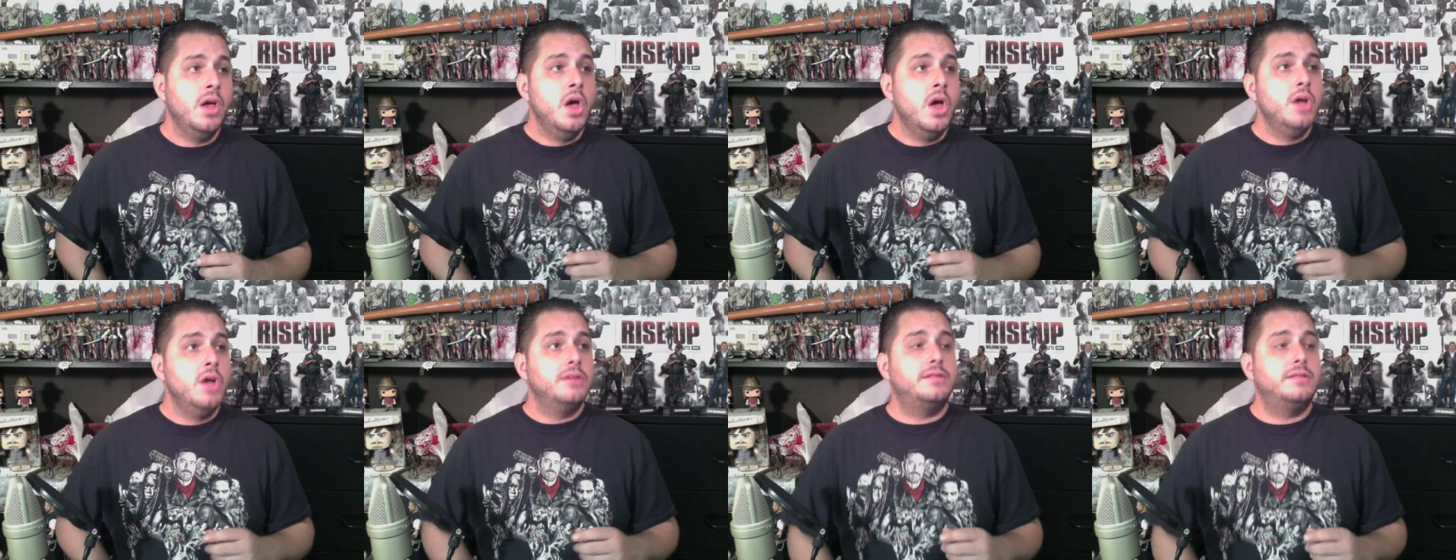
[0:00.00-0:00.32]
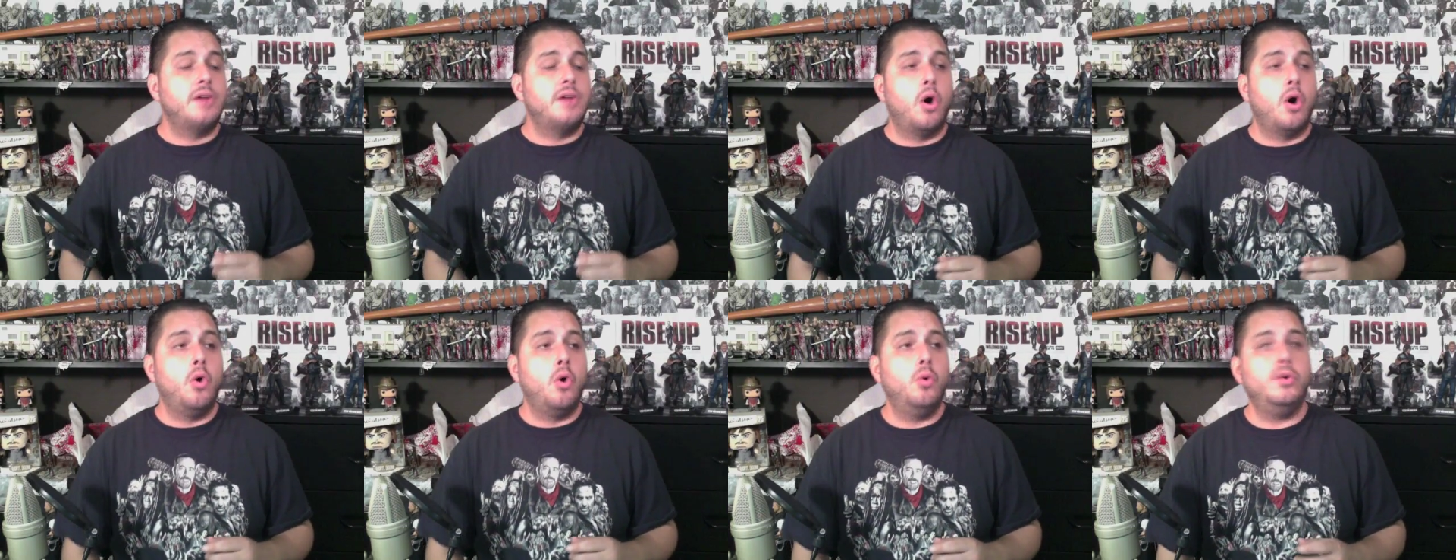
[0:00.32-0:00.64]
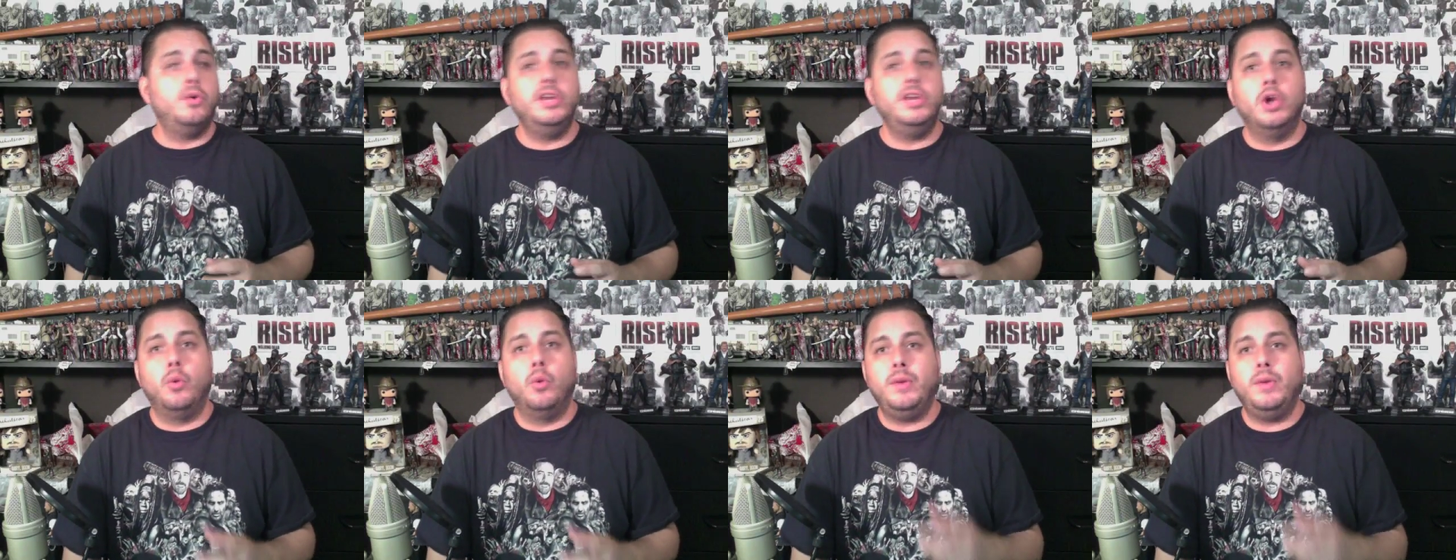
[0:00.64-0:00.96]
So,
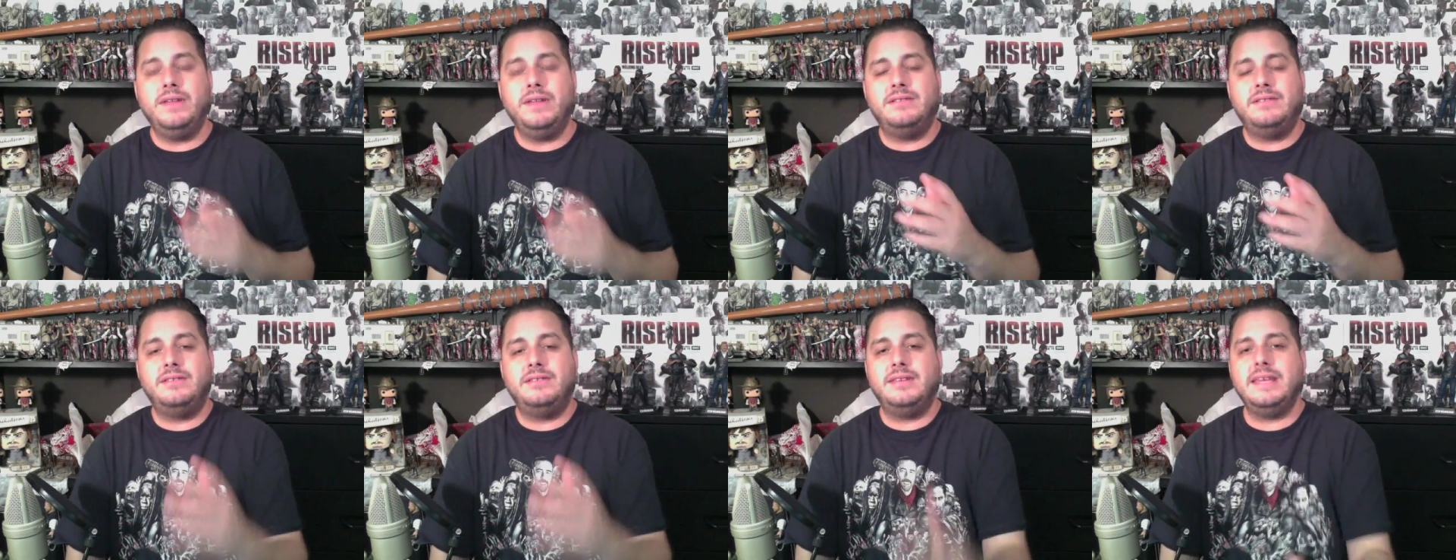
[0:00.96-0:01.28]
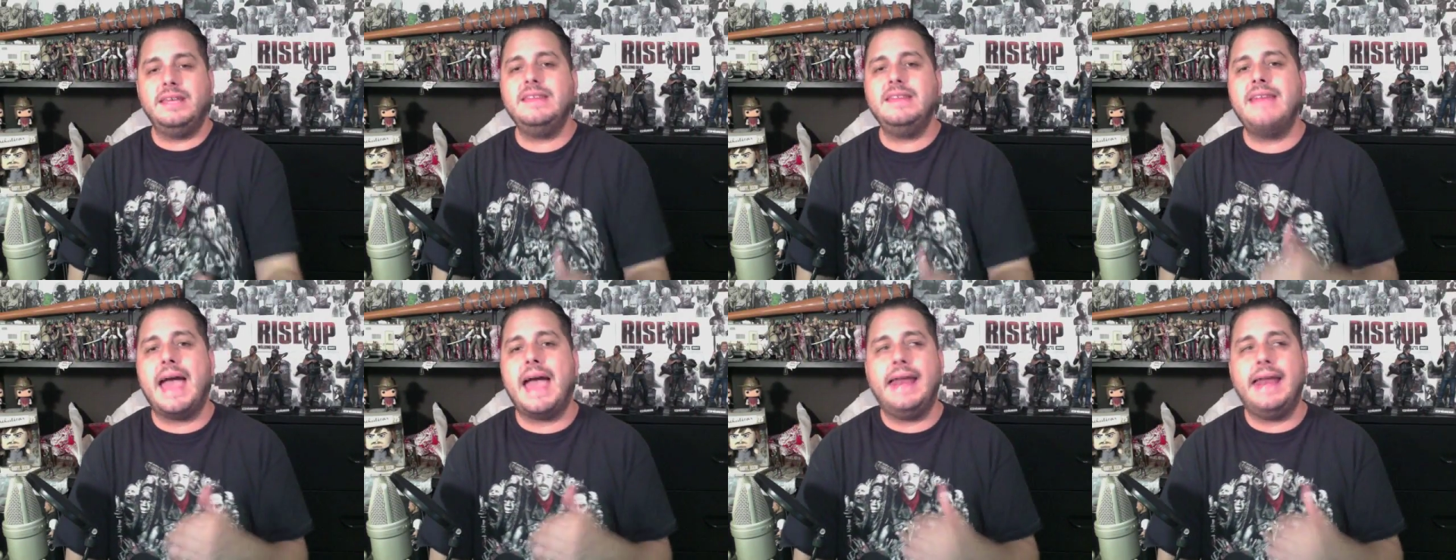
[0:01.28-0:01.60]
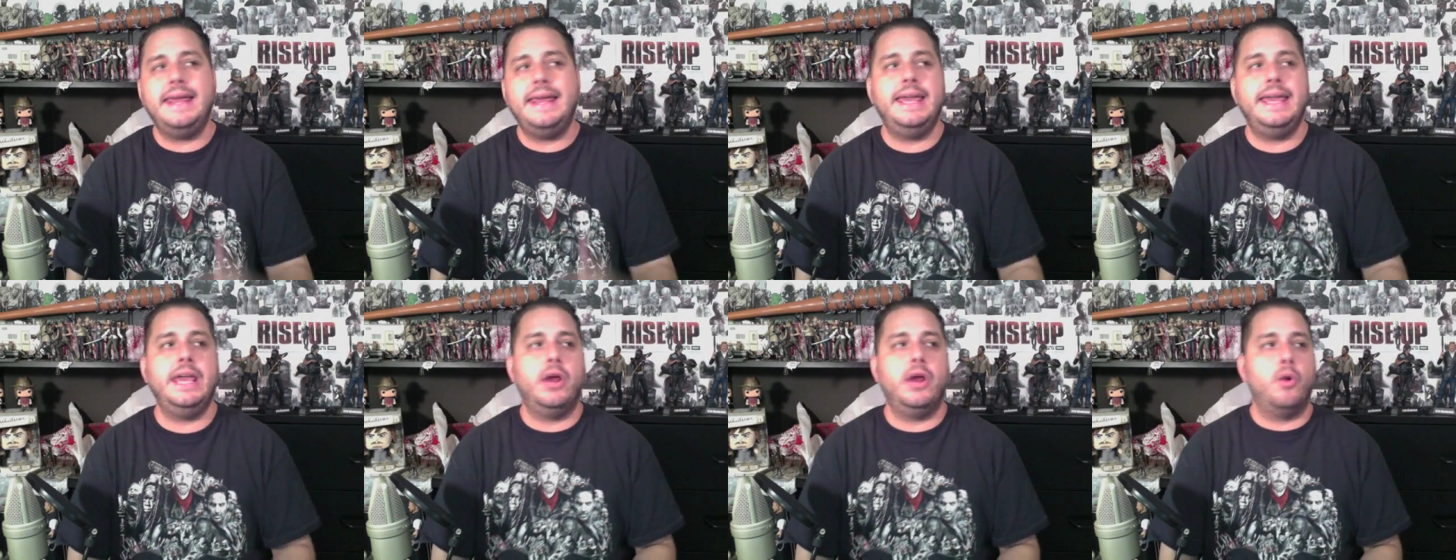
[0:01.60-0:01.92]
you know, we see that
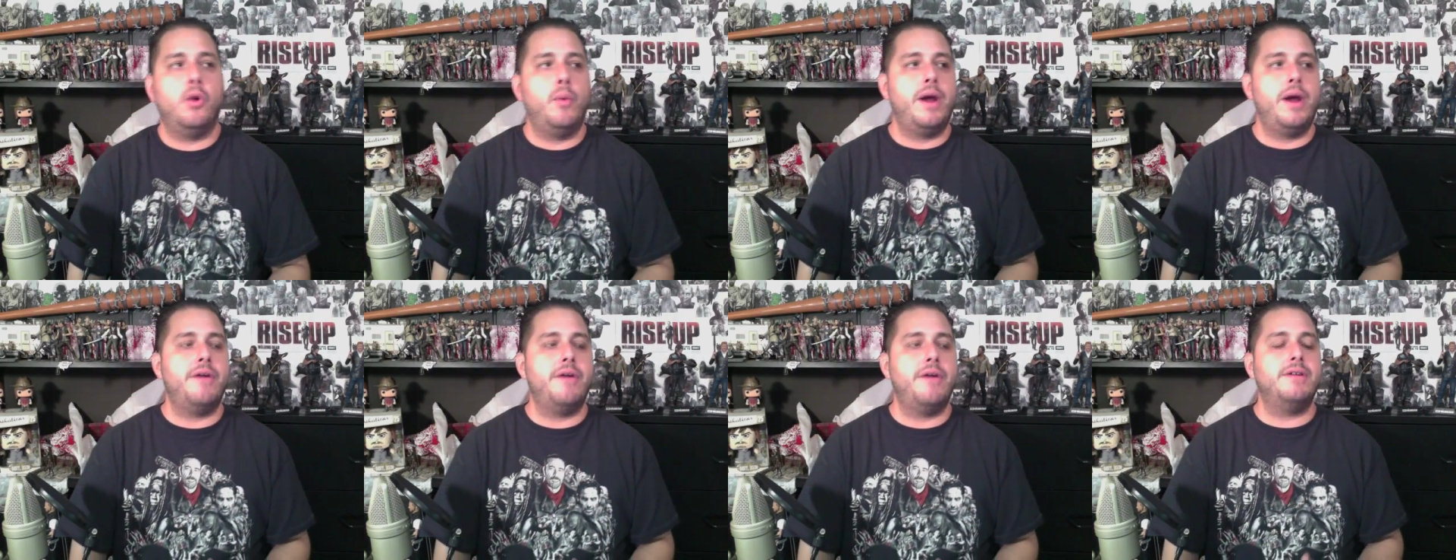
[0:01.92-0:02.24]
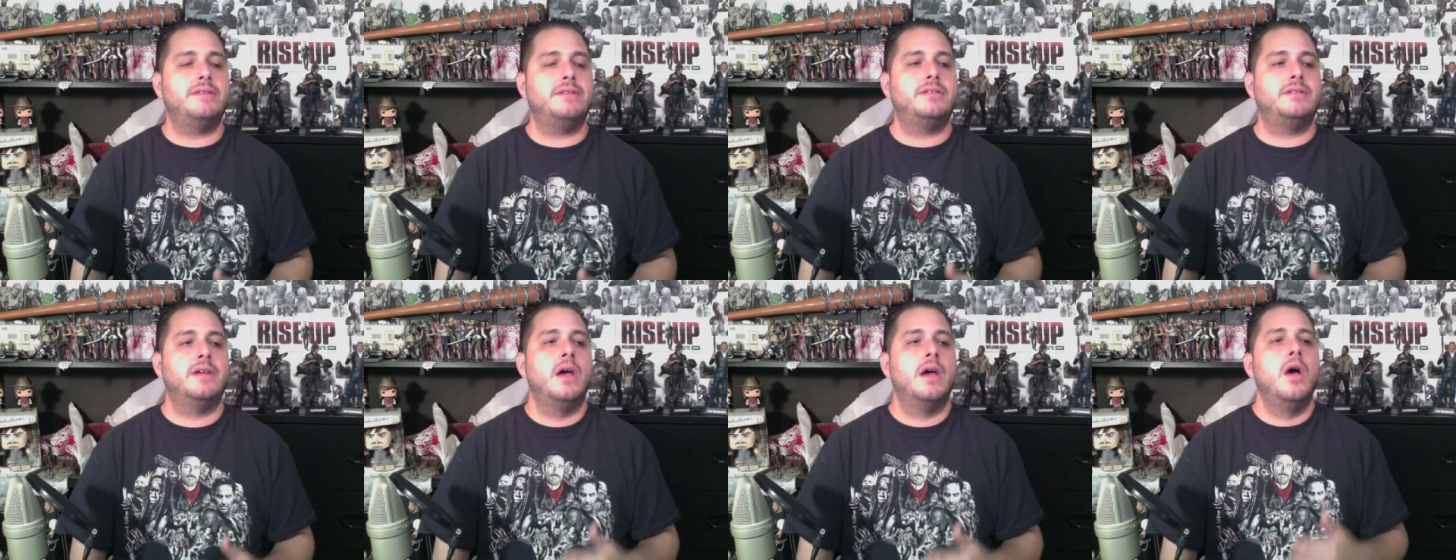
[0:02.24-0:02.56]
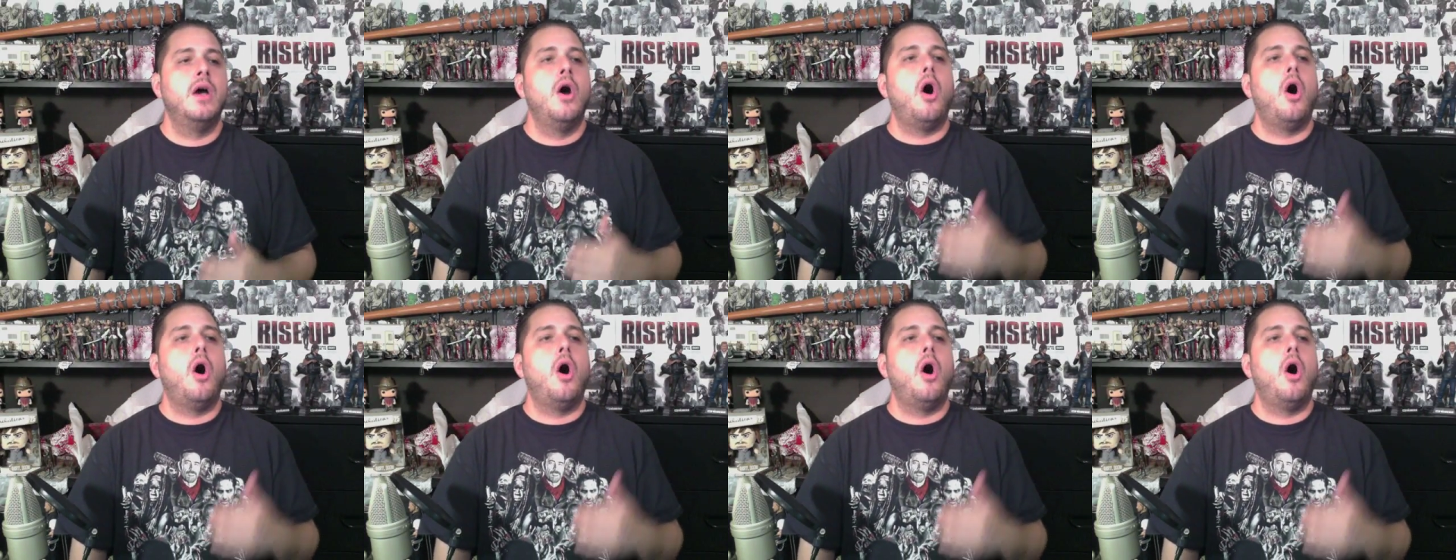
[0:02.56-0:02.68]
here where it's